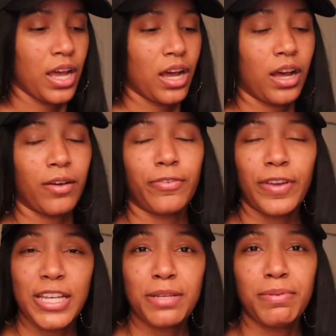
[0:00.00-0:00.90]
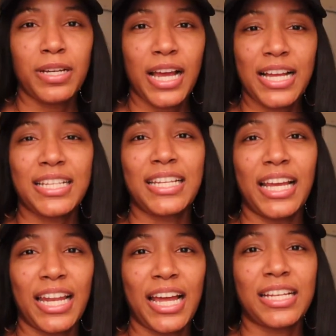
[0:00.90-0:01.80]
Uh, Facebook, I say
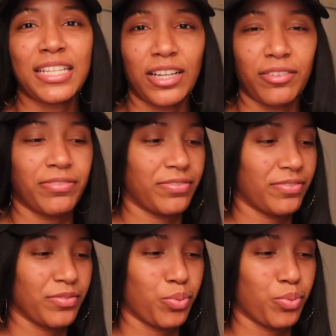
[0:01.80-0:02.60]
a lot of stuff.